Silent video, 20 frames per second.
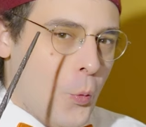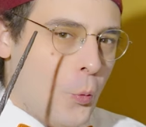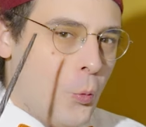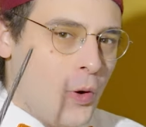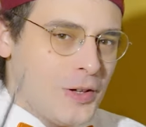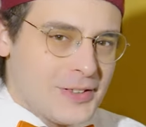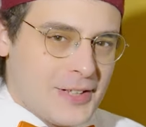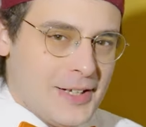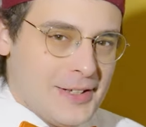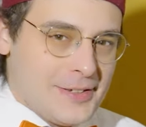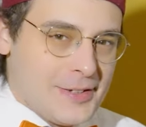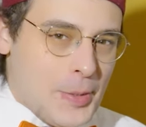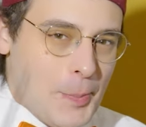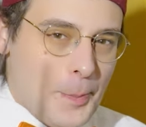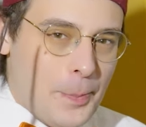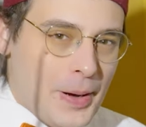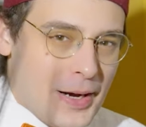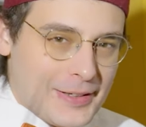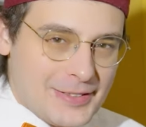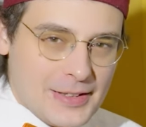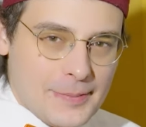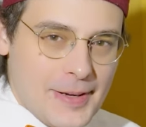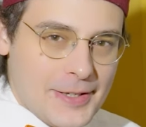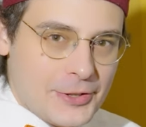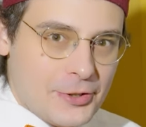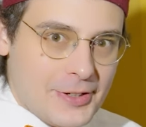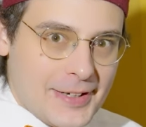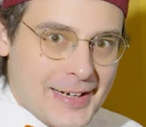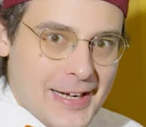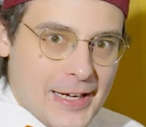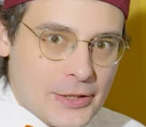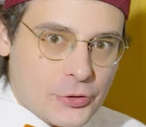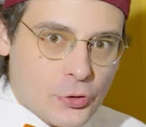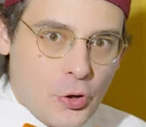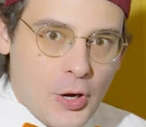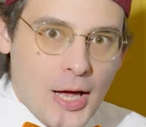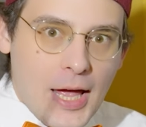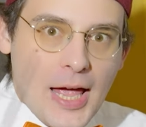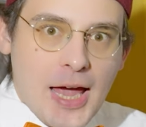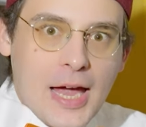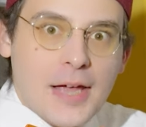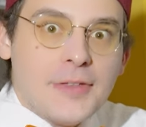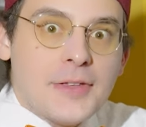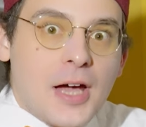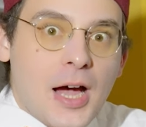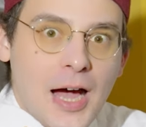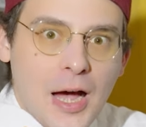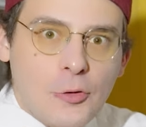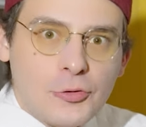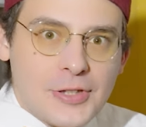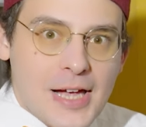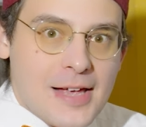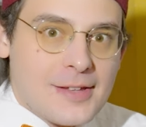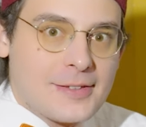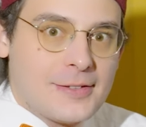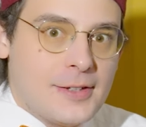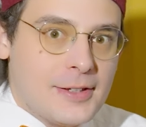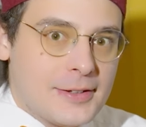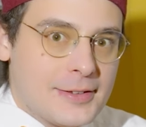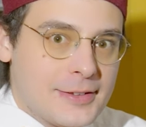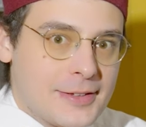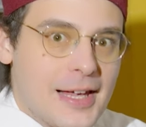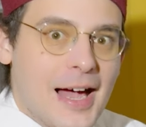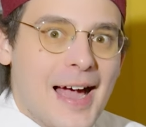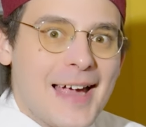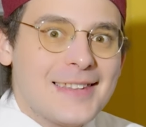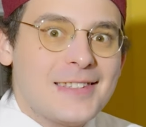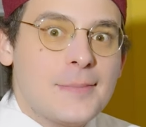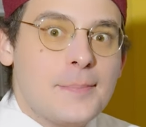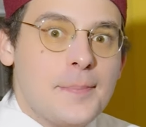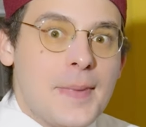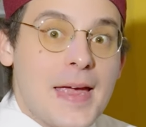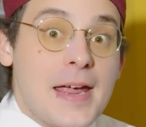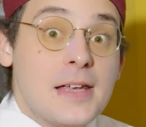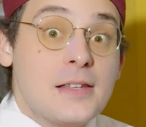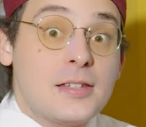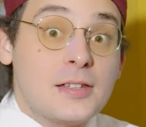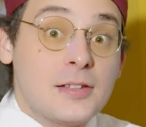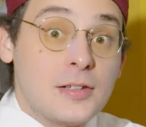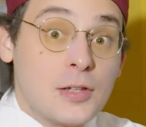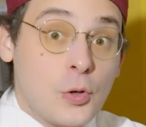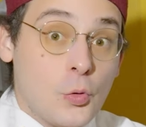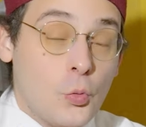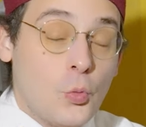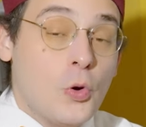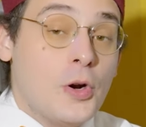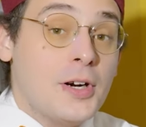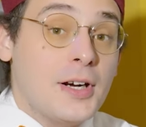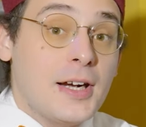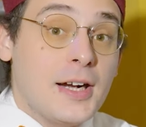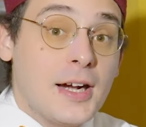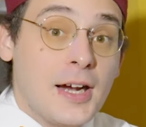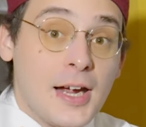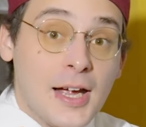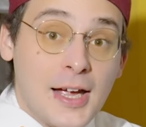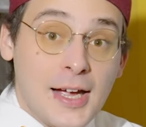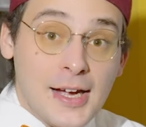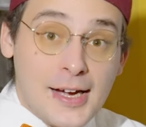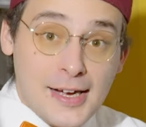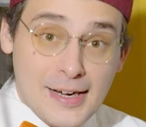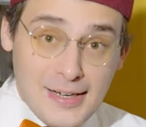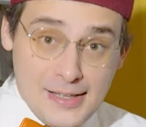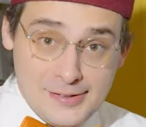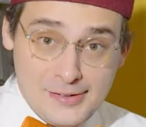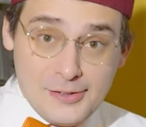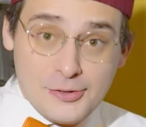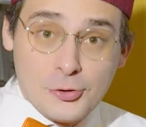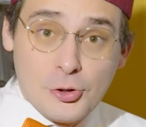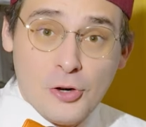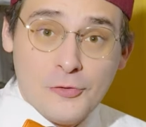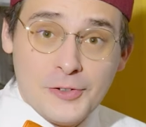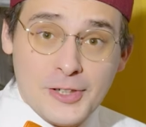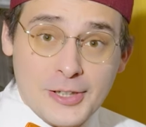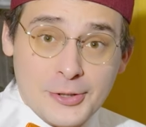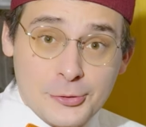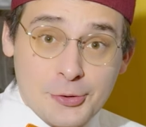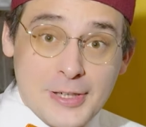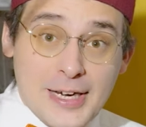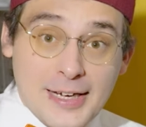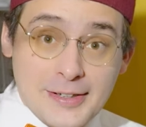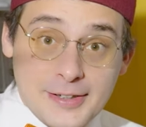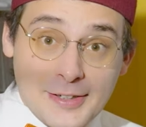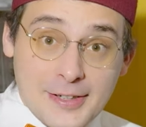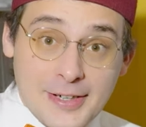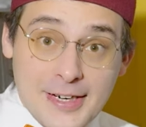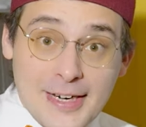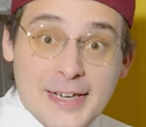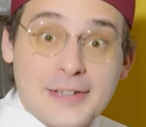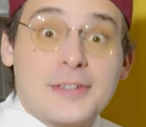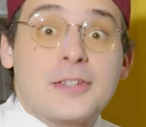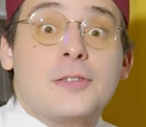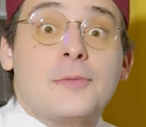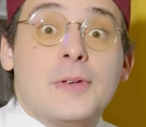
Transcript: What is partimento legato and how does the tight bass work? Let's discover it together in this